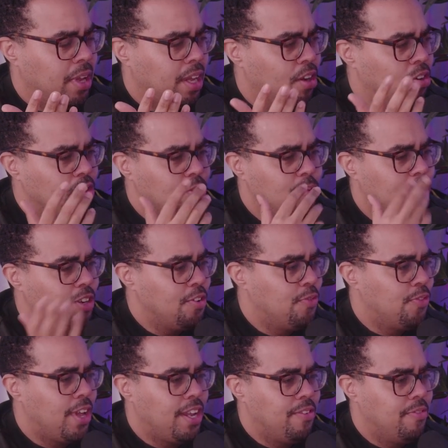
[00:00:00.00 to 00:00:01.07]
They were like, "Oh, you want to
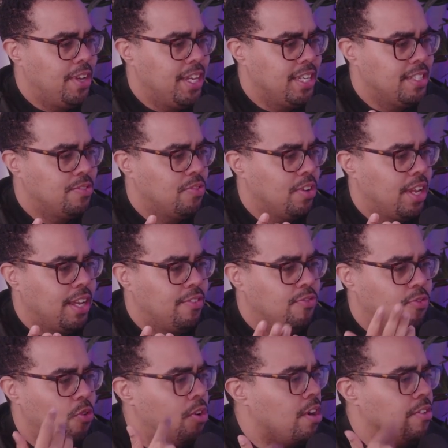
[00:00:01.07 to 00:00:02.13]
go fly to Vegas for like
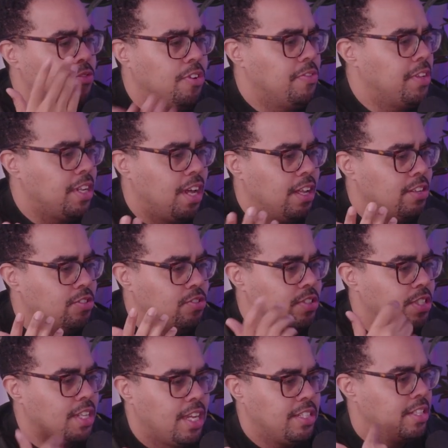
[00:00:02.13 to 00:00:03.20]
$450?
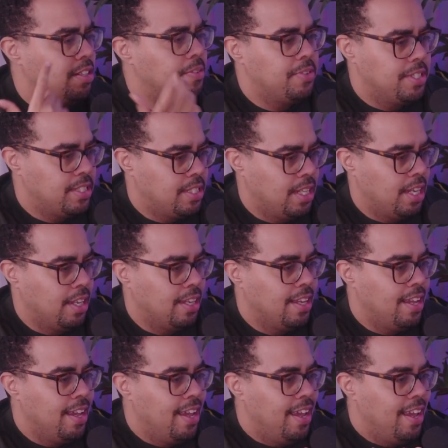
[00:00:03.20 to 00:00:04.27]
You just got to deliver this thing."
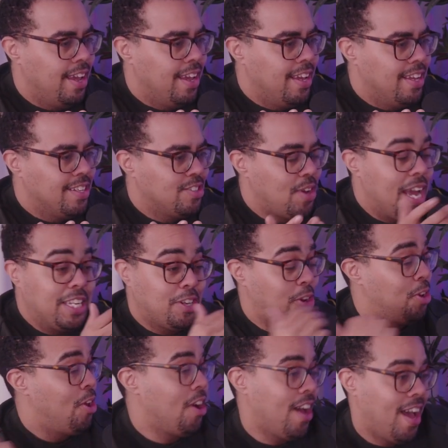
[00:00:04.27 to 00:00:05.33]
So I had to
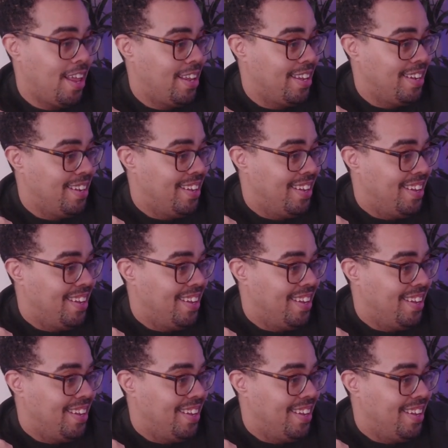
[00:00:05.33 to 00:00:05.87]
go to Long Island.